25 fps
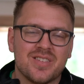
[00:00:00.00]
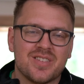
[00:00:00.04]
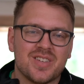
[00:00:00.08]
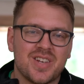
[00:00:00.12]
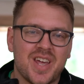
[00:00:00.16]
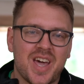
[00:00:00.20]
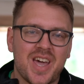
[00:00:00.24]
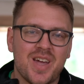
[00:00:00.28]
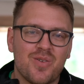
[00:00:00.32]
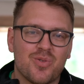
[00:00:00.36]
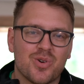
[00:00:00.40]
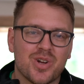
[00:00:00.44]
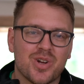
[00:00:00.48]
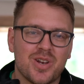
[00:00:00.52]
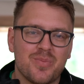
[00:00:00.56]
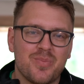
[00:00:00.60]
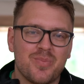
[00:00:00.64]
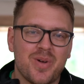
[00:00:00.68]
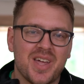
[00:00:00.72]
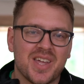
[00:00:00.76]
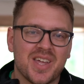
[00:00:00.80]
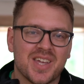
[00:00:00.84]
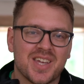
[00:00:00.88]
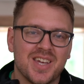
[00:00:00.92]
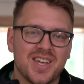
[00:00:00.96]
Today we're gonna
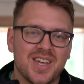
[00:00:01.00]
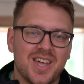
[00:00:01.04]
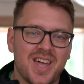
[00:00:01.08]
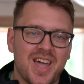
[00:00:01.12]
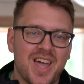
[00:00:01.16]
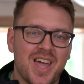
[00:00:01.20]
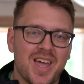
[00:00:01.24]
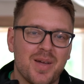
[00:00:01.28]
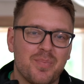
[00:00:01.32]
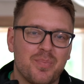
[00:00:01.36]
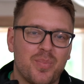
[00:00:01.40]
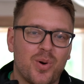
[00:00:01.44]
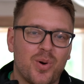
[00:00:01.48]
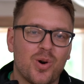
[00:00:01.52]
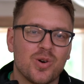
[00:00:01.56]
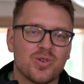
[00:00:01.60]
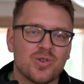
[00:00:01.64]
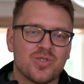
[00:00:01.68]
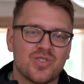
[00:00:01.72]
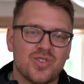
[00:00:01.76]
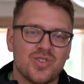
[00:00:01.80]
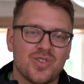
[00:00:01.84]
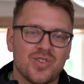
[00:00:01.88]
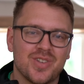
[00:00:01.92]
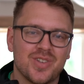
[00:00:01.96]
make a
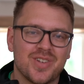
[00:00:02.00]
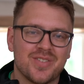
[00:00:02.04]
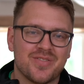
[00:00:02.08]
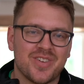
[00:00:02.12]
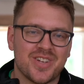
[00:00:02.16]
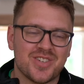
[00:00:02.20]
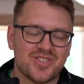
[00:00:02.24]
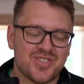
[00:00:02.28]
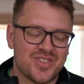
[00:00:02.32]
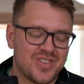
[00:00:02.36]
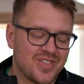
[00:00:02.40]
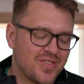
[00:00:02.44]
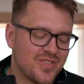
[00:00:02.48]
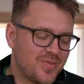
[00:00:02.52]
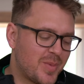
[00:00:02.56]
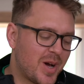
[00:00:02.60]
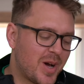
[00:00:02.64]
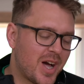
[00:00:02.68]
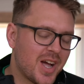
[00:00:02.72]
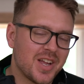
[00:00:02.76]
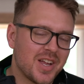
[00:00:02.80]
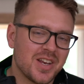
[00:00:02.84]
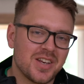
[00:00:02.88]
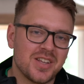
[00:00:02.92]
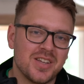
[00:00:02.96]
personal invention of
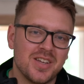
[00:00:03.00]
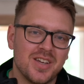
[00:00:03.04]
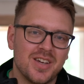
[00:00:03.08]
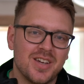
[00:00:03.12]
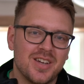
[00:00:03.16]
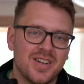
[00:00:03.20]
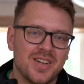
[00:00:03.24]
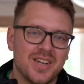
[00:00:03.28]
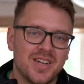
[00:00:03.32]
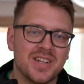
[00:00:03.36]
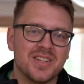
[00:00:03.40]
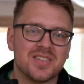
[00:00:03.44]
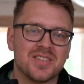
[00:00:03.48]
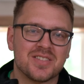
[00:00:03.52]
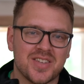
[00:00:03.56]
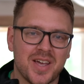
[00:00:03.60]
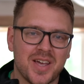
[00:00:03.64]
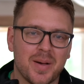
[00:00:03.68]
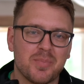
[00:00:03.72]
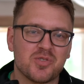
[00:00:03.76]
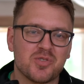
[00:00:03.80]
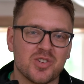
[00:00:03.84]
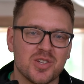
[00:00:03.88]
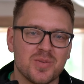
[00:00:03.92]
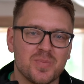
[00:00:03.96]
mine,
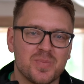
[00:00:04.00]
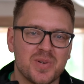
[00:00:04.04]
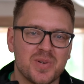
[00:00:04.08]
INCEPTION